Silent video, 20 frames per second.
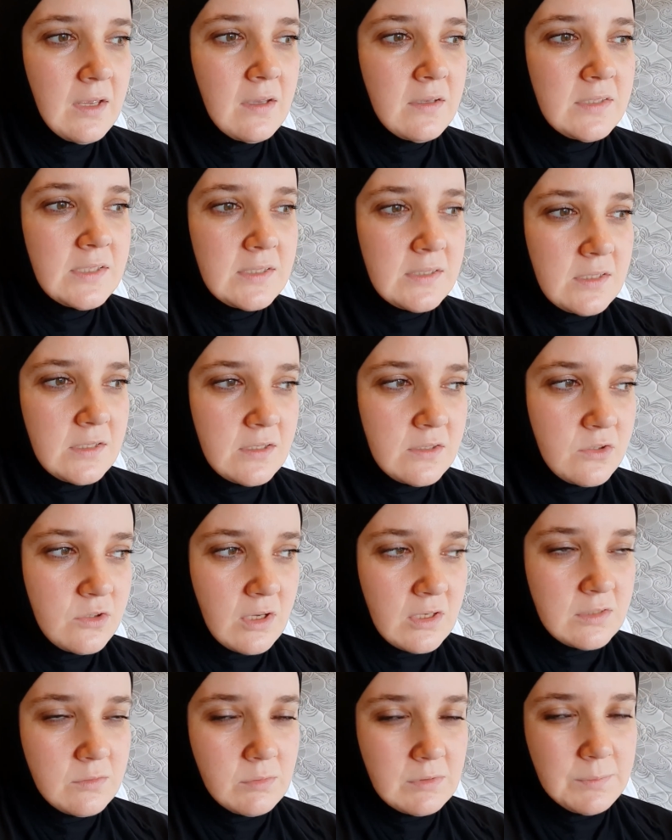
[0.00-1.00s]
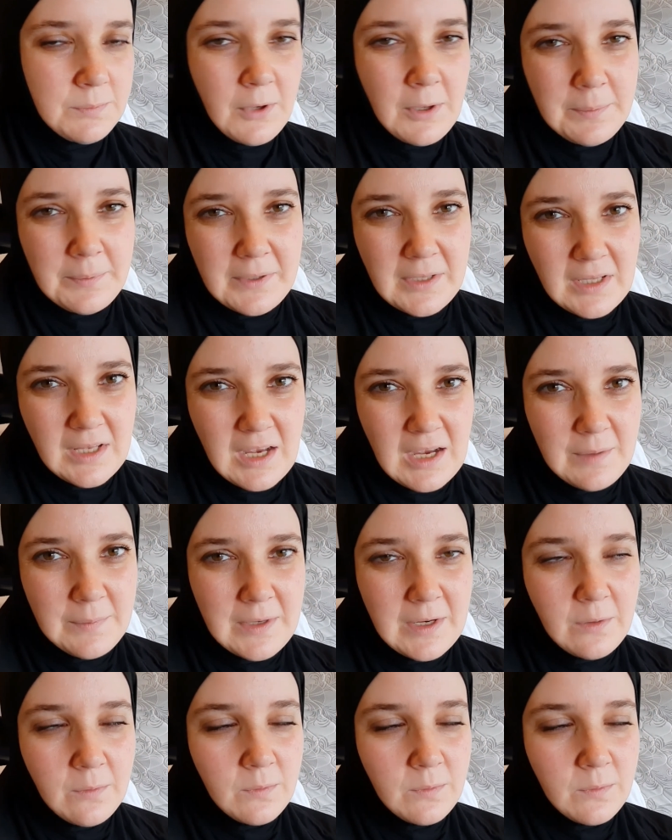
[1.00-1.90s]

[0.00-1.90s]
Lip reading: Destiny's Child was popular, but it